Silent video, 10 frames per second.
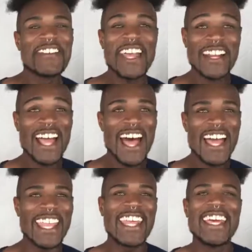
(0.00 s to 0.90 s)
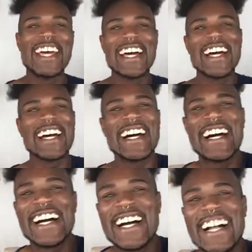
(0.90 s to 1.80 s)
They're done.
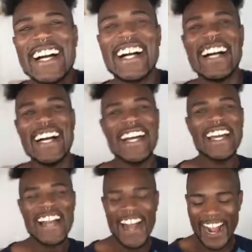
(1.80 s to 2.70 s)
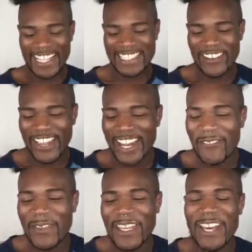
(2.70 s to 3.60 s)
All right, so
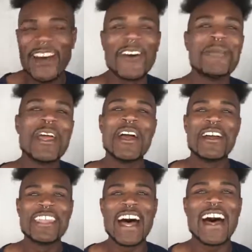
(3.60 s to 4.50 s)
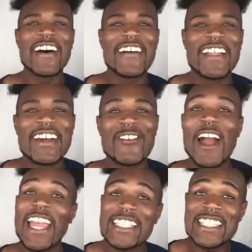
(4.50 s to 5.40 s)
here we go. Now,
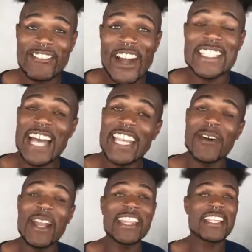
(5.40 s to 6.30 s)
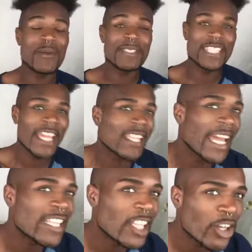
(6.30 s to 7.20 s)
right, Tiny Whiny, that's what I'm saying.
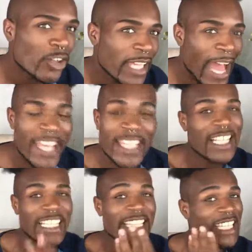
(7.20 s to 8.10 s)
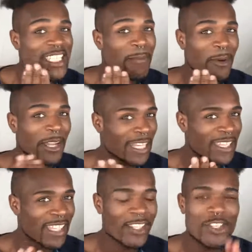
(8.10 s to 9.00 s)
Like, literally, I didn't clean these up or
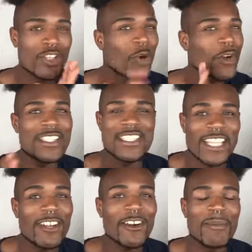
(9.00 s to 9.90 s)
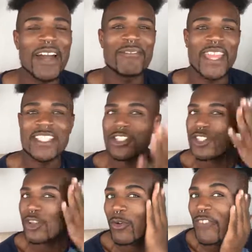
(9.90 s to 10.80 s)
anything. There's no concealer on my face.
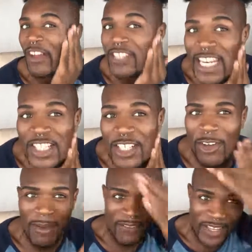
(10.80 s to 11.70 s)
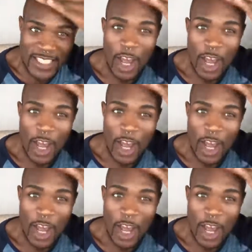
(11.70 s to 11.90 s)
There's no foundation on my face.